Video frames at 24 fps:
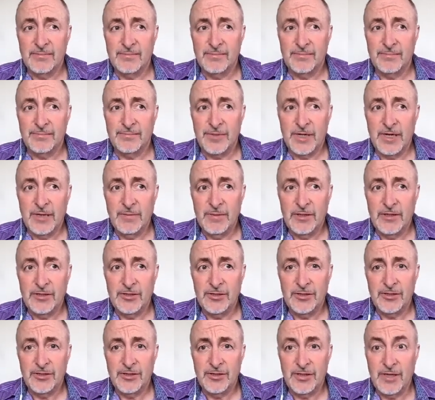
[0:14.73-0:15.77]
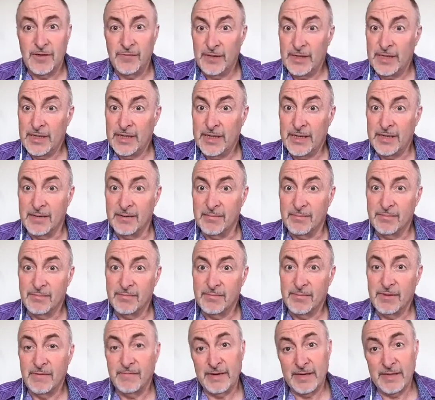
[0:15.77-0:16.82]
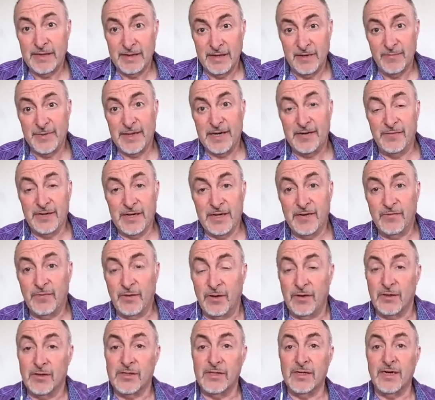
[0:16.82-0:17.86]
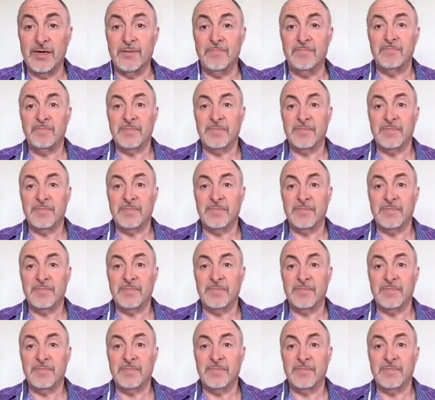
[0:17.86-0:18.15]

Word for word: pretty much every day. In fact, they have been every day for a long time,